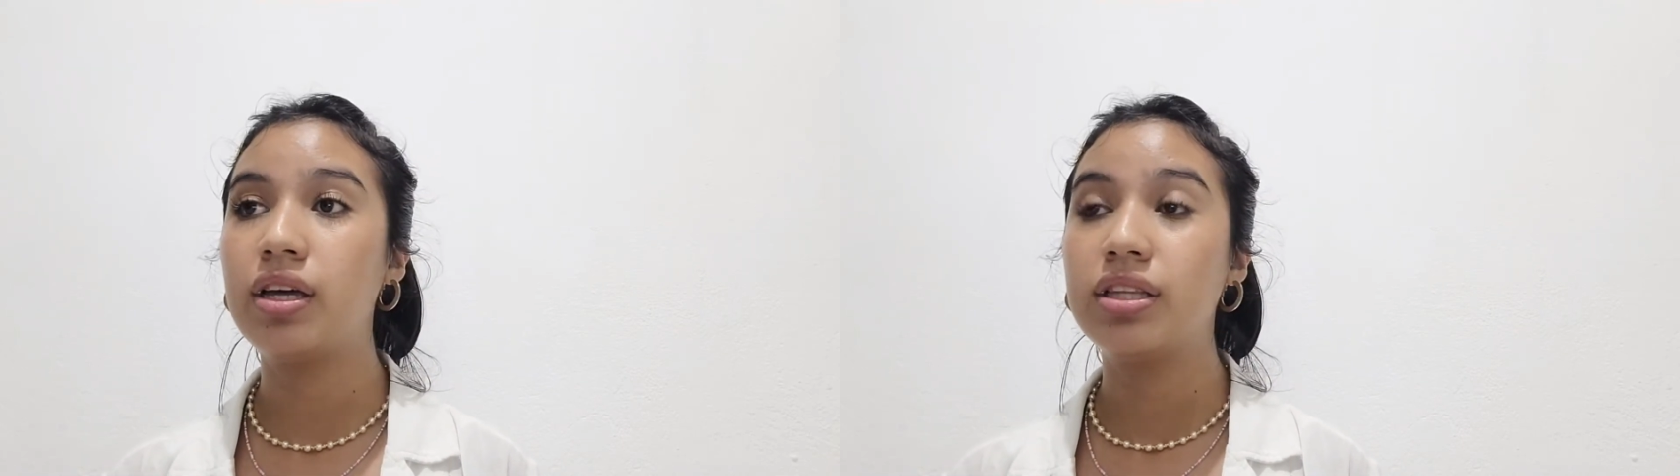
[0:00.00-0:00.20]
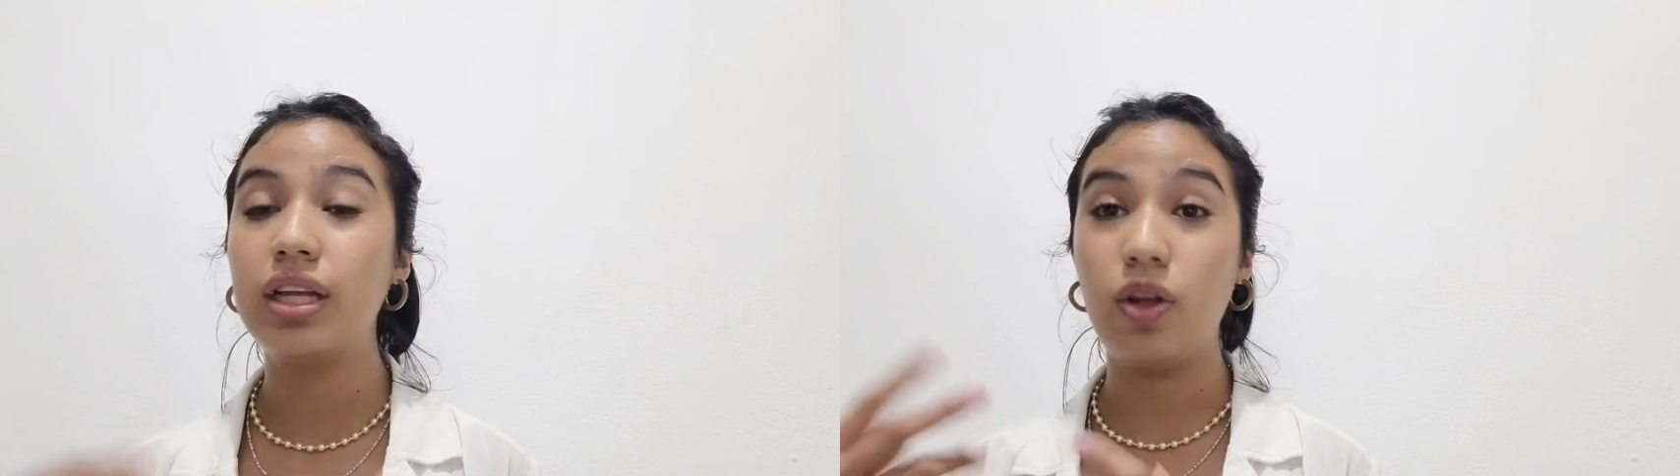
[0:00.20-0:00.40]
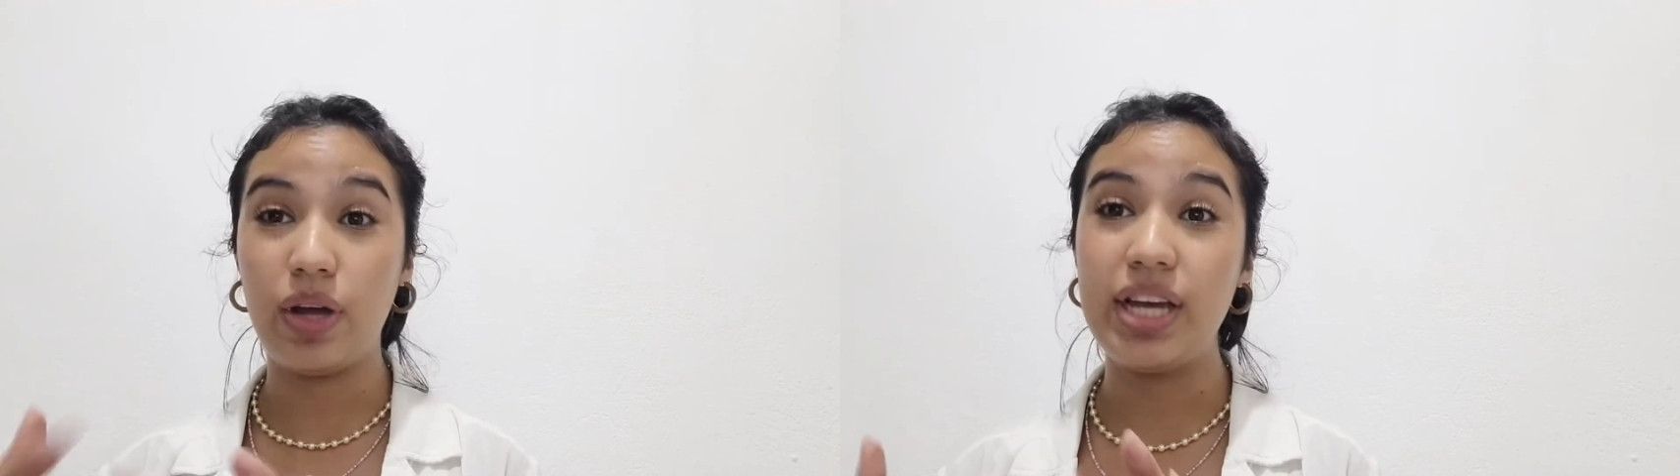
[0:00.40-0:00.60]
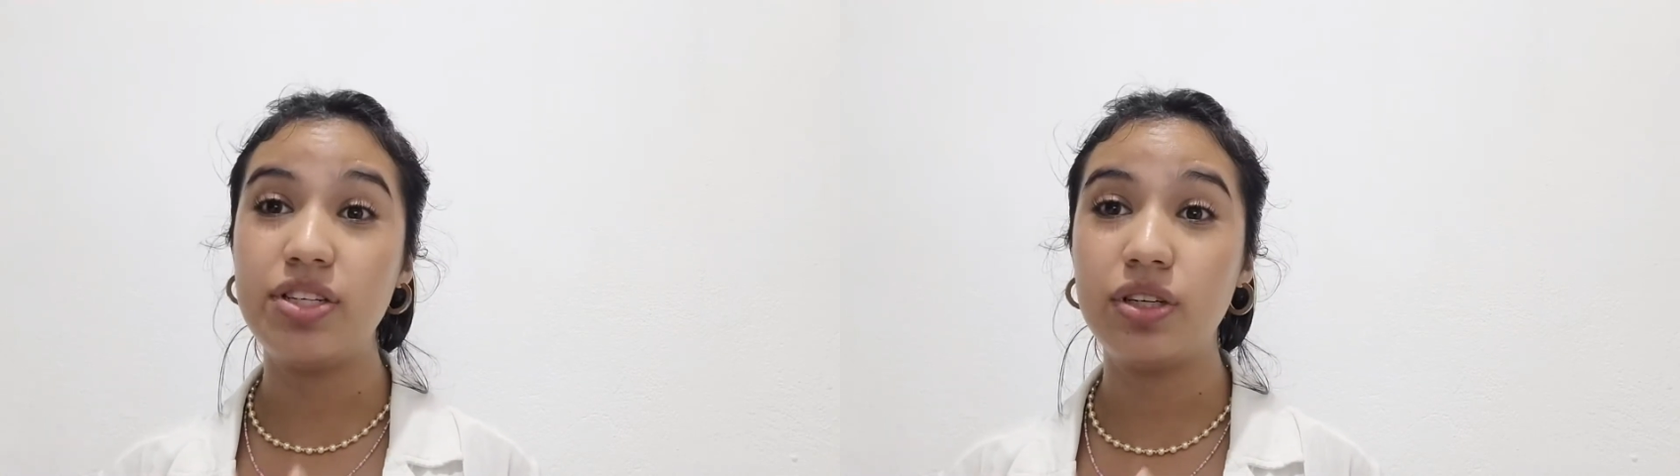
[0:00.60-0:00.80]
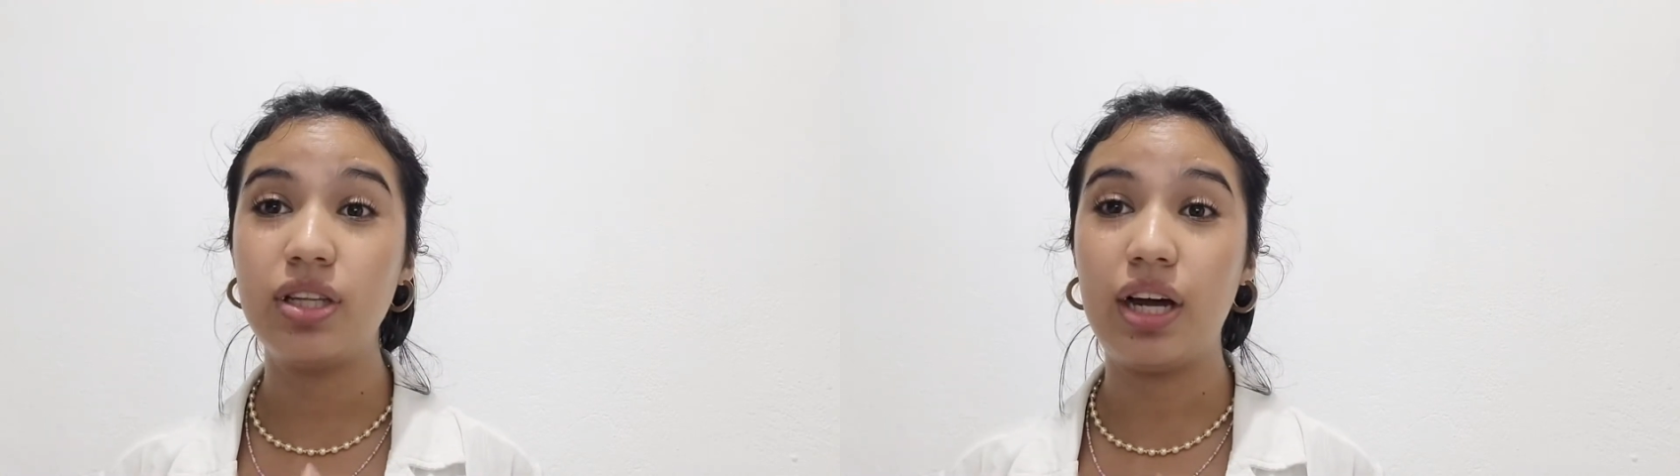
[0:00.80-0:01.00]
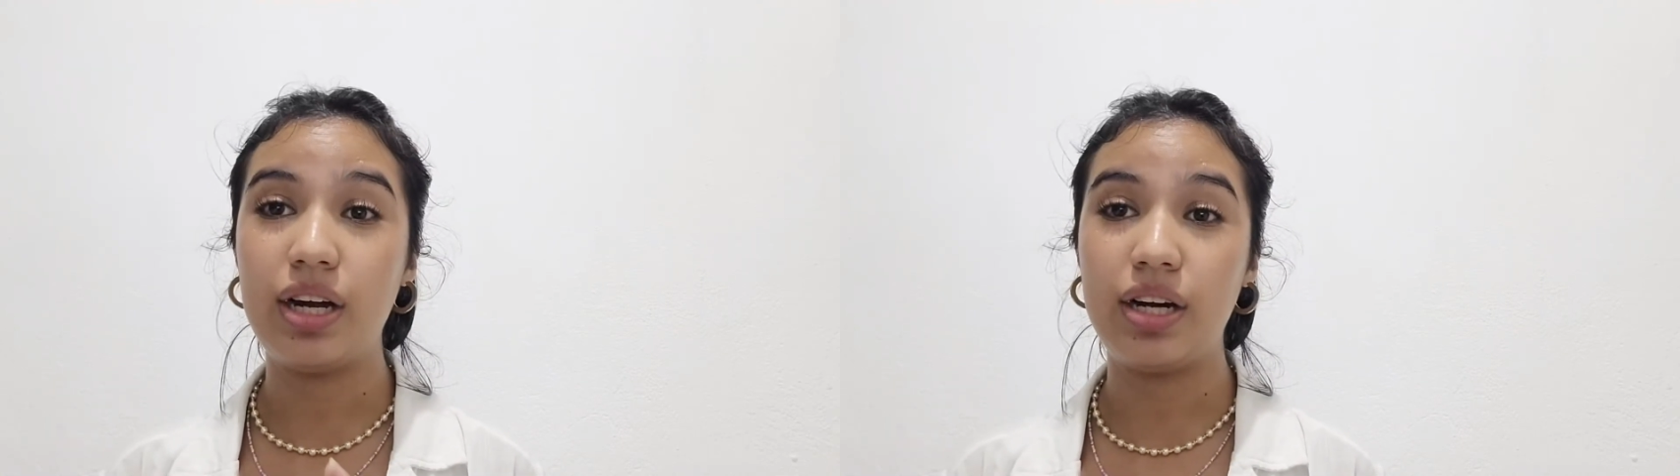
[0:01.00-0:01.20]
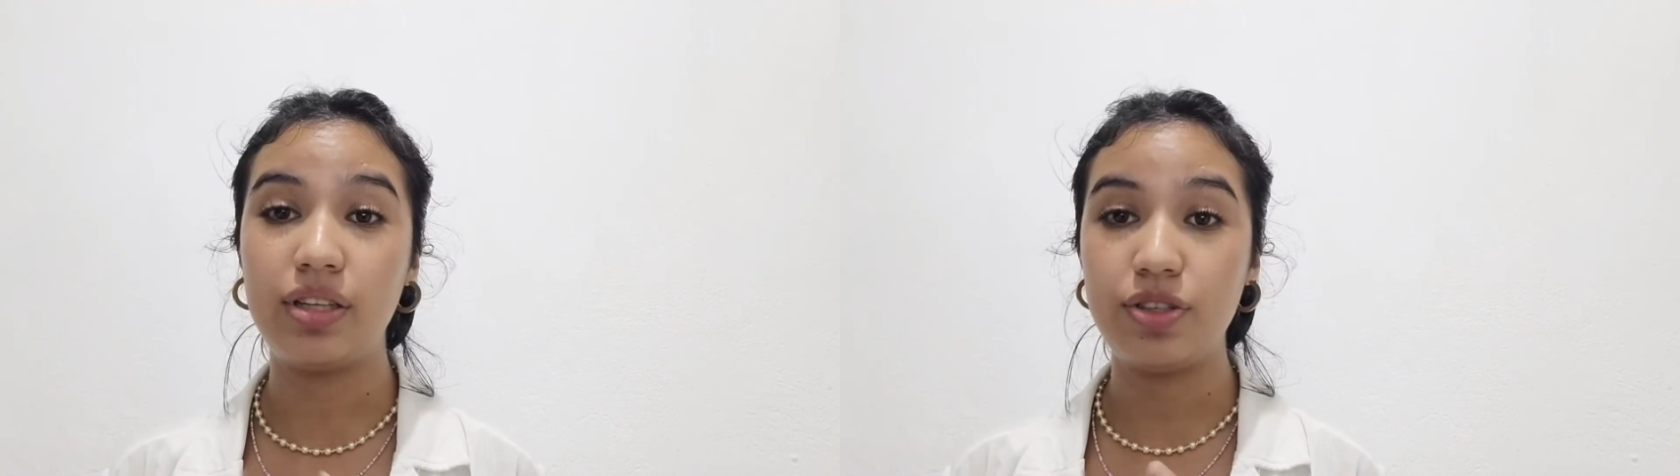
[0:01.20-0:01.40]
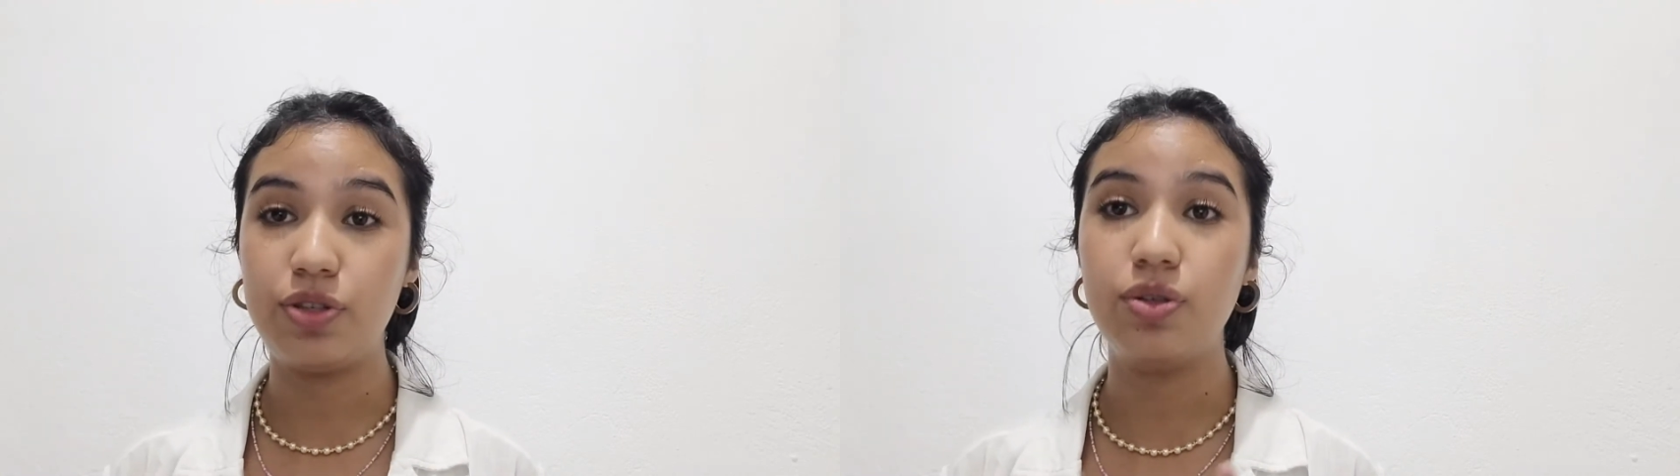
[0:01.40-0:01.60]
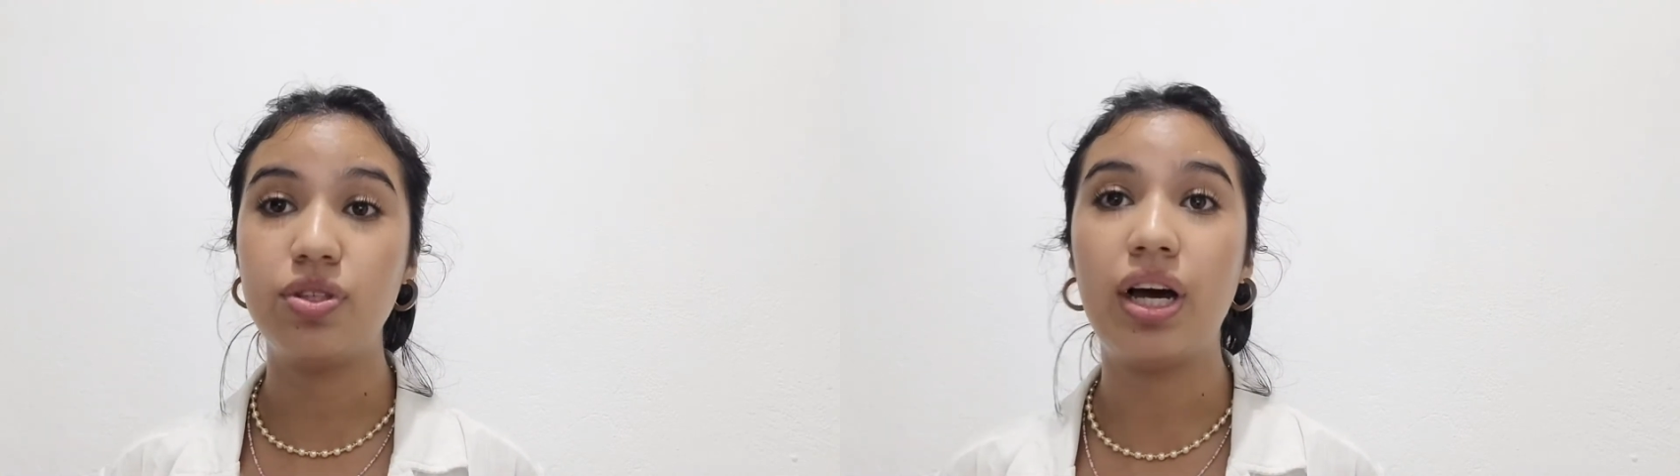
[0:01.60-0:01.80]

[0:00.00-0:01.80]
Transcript: the location that the shoes